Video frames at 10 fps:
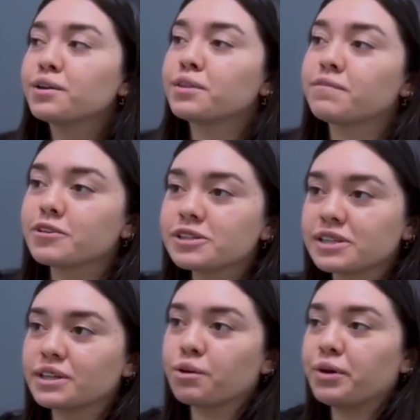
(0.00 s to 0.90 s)
The first
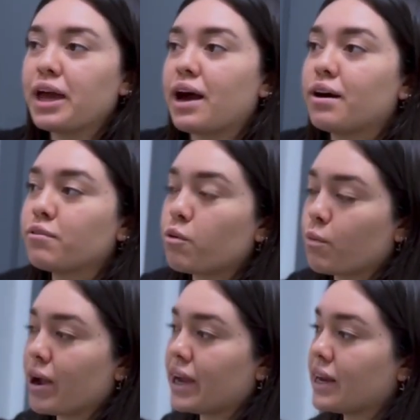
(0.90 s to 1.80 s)
thing that we have
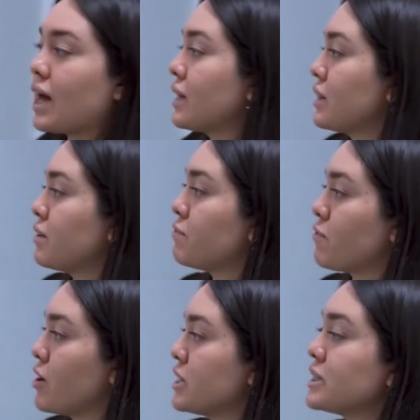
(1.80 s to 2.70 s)
right at the
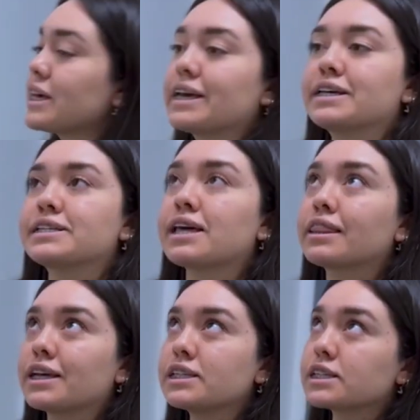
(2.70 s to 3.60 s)
front is
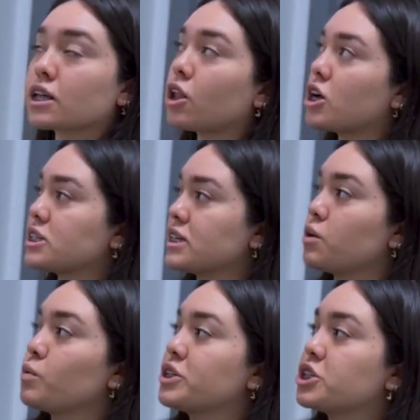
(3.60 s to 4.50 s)
this
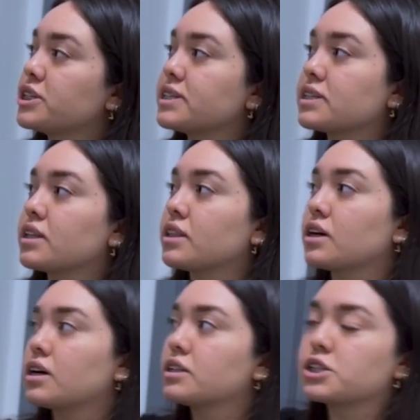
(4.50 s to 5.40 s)
closet which is
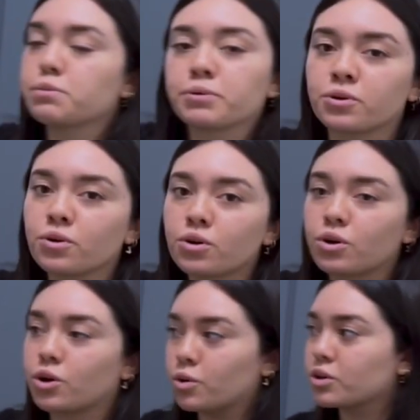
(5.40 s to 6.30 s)
the typical
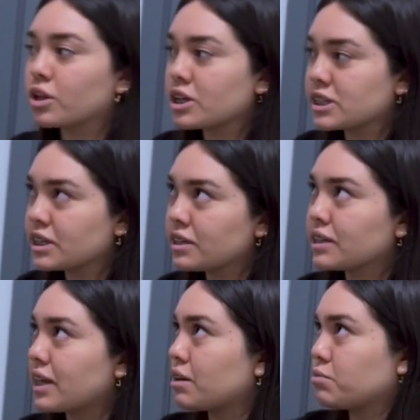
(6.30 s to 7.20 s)
coat closet
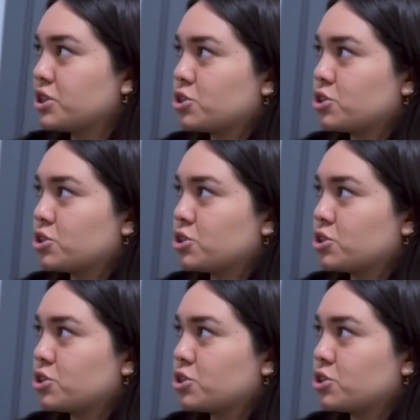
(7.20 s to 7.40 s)
that we